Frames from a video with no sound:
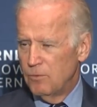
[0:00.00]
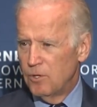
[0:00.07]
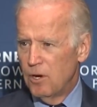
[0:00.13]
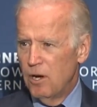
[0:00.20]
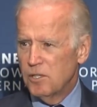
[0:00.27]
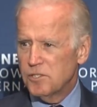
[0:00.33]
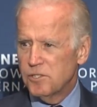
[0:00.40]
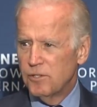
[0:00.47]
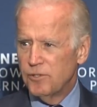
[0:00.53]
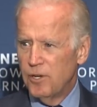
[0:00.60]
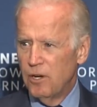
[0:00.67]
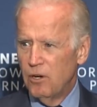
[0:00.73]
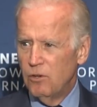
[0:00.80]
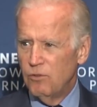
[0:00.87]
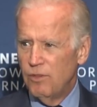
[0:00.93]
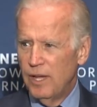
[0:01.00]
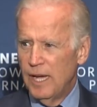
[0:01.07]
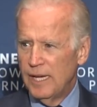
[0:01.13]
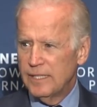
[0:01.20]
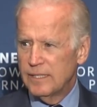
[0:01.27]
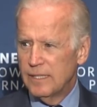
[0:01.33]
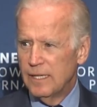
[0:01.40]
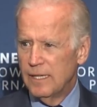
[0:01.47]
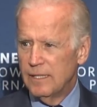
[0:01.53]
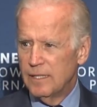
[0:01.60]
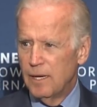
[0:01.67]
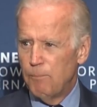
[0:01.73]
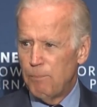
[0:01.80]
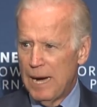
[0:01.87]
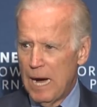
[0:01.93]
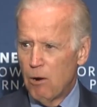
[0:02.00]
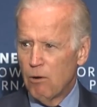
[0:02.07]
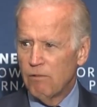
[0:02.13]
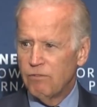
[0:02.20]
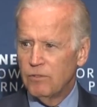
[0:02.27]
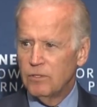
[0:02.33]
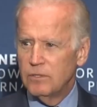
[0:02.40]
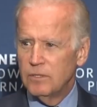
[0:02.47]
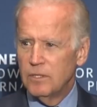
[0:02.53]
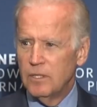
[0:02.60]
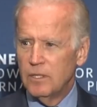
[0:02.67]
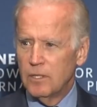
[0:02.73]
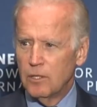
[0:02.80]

We also know that a powerful,